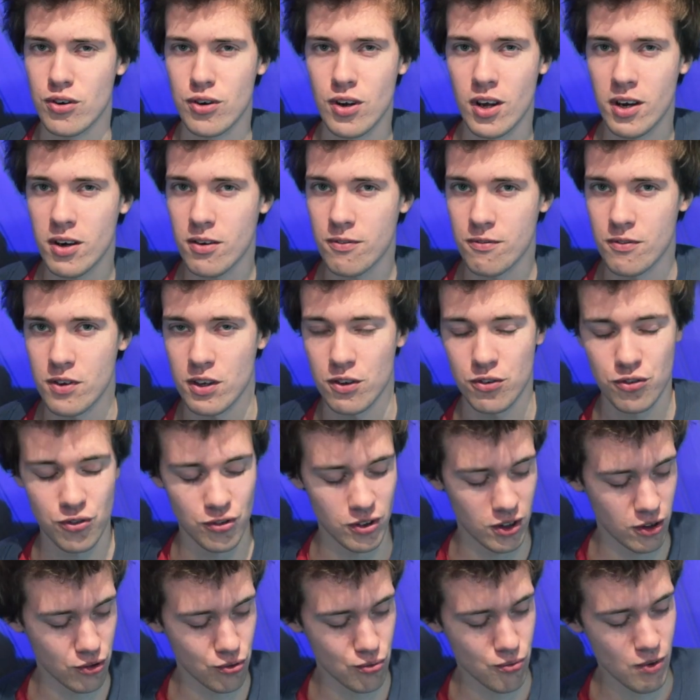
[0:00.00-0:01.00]
none of
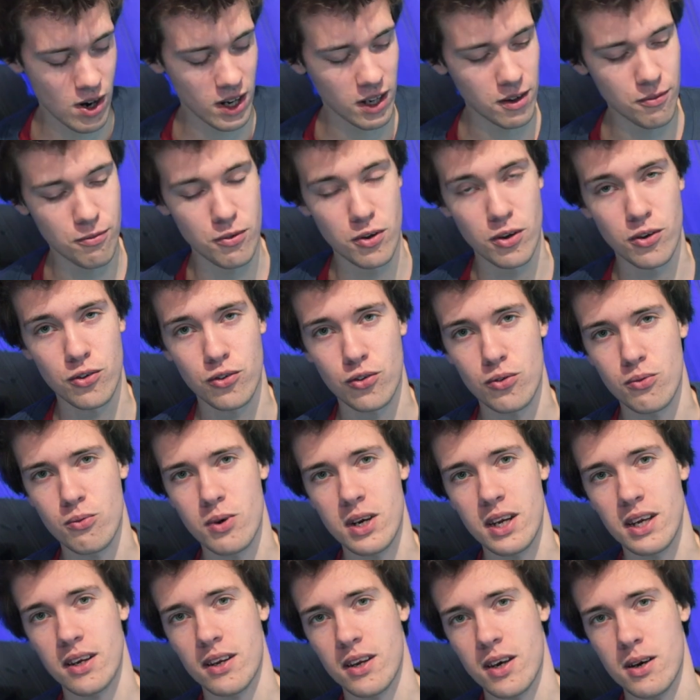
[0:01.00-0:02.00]
this is relevant
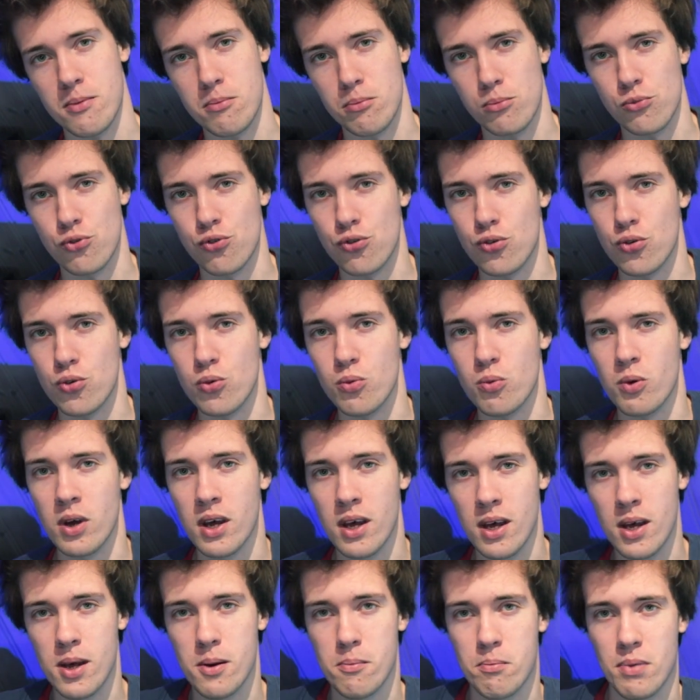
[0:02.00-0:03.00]
when it comes to
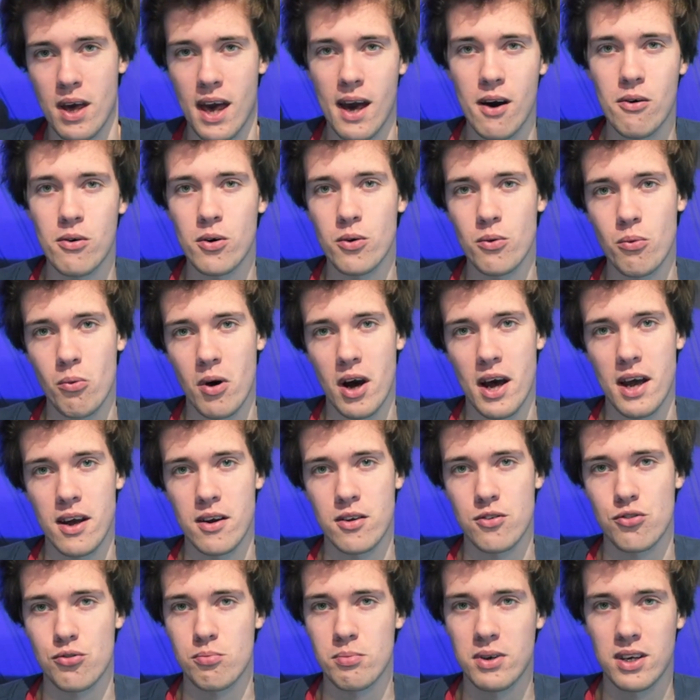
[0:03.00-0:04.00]
power
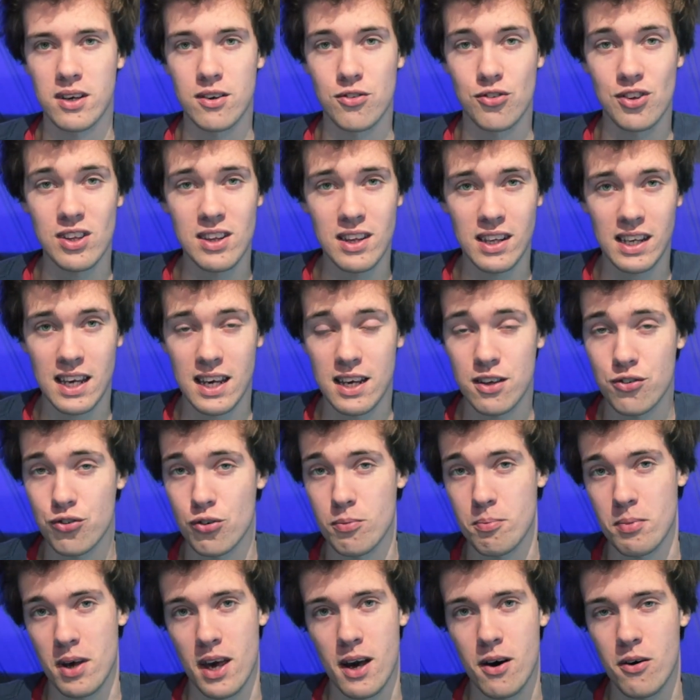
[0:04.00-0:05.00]
wires, because in the case
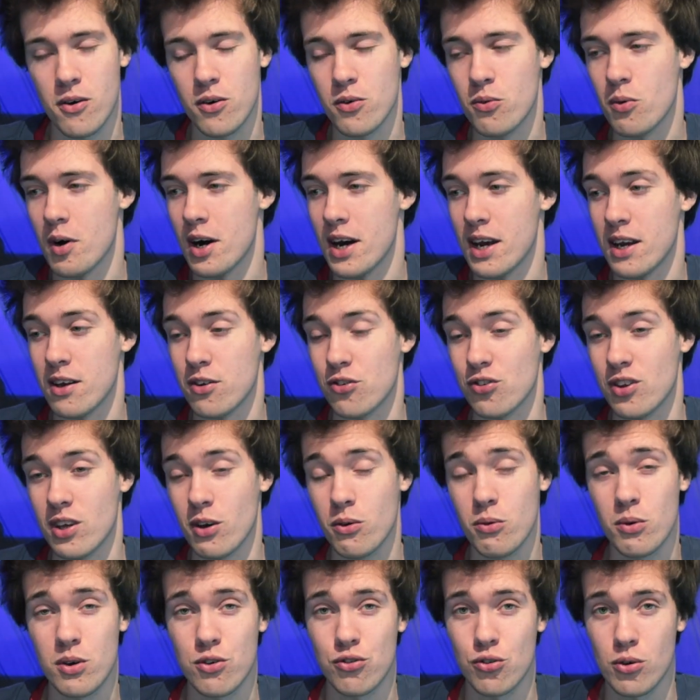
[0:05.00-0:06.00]
of power wires, they
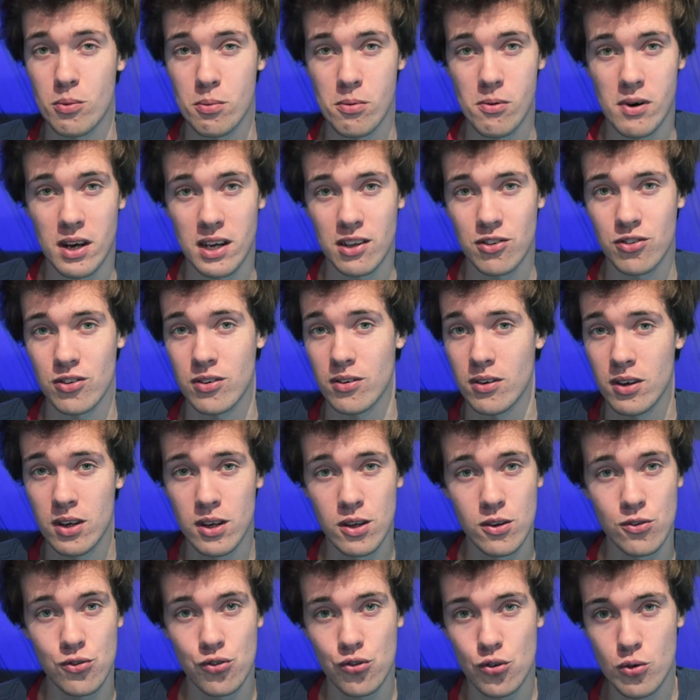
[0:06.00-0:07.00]
always operate at
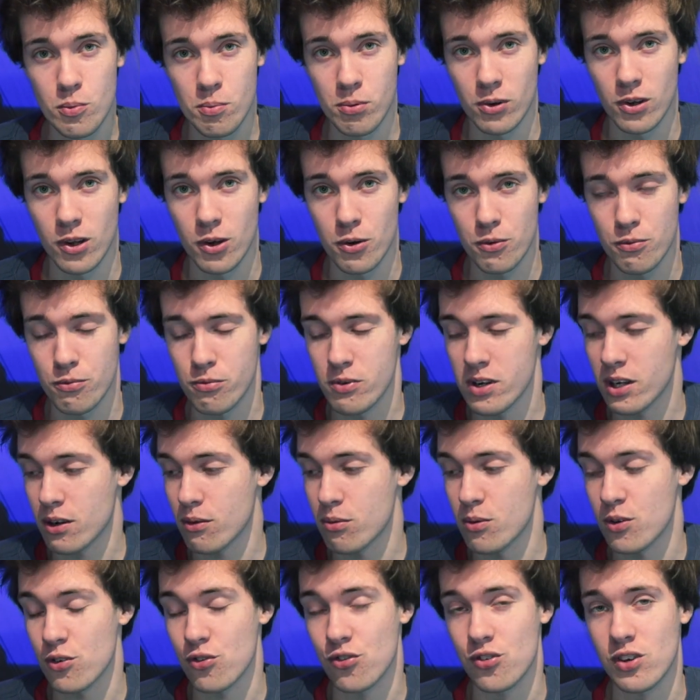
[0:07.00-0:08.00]
super low
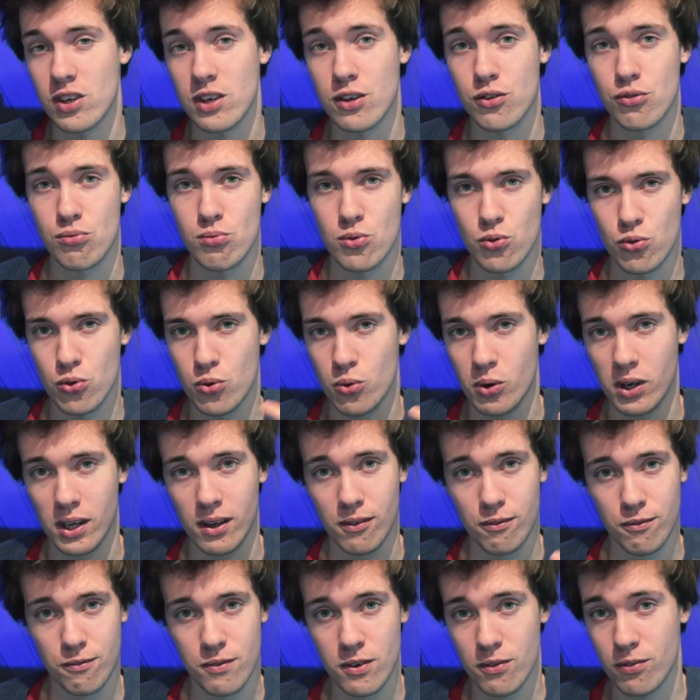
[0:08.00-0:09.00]
frequencies. We're
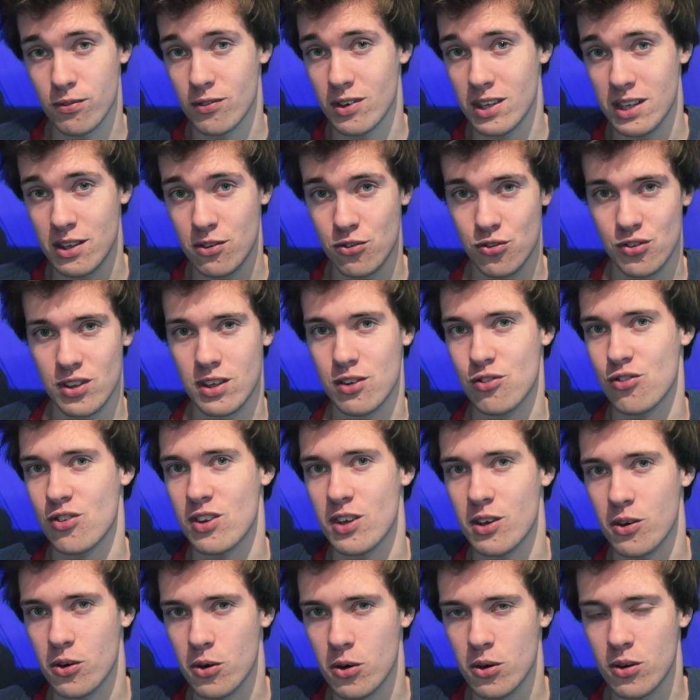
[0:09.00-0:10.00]
talking 50,
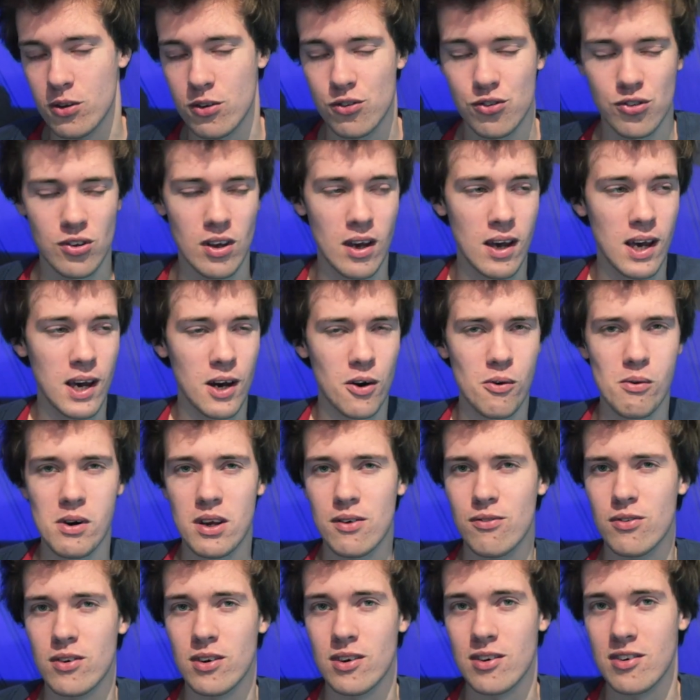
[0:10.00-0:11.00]
60 hertz, or
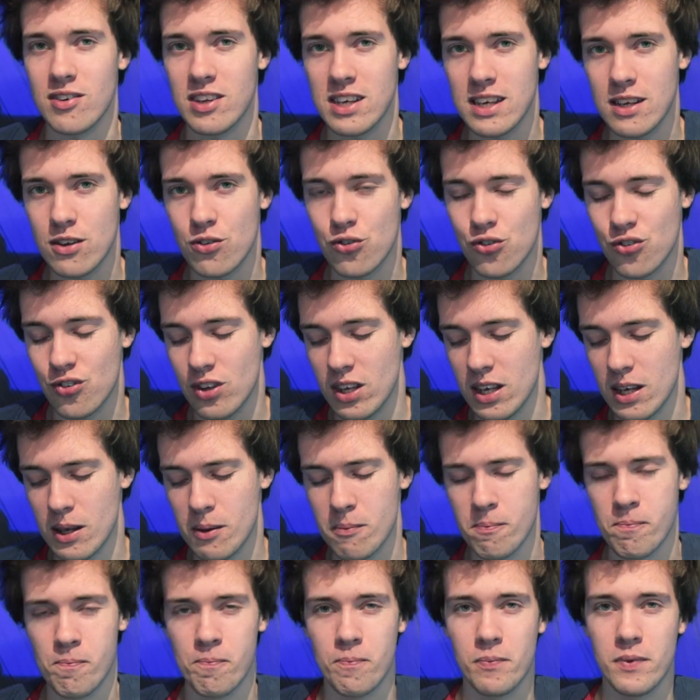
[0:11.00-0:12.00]
even DC,